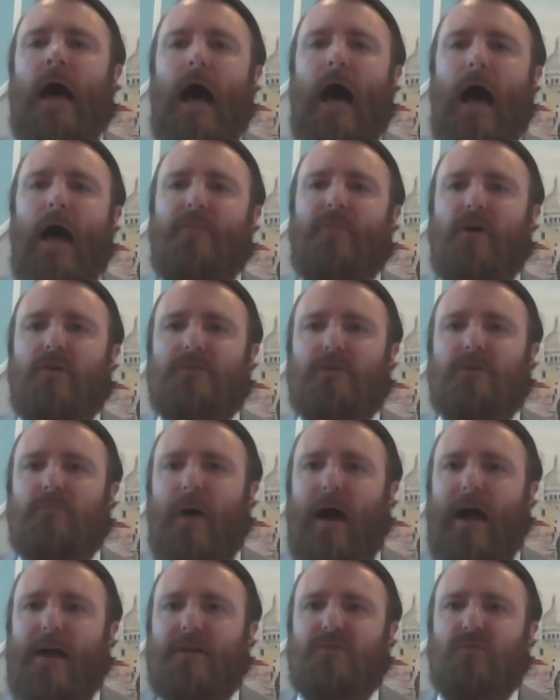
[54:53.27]
Uh, those are
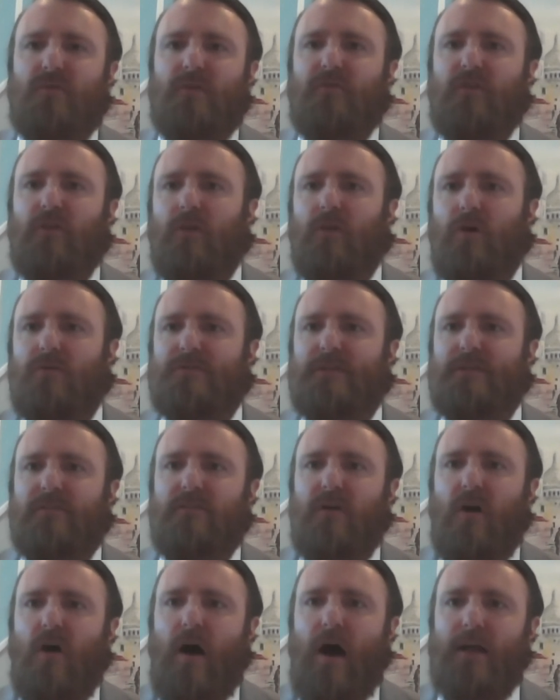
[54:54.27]
my sort of closing
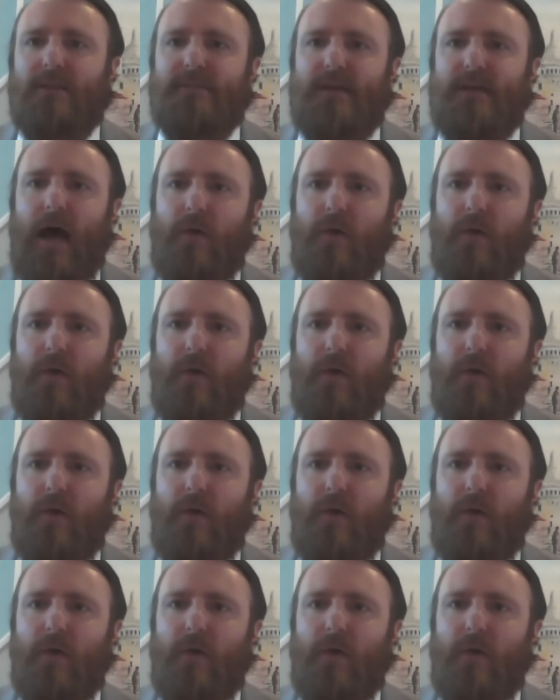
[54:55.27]
thoughts.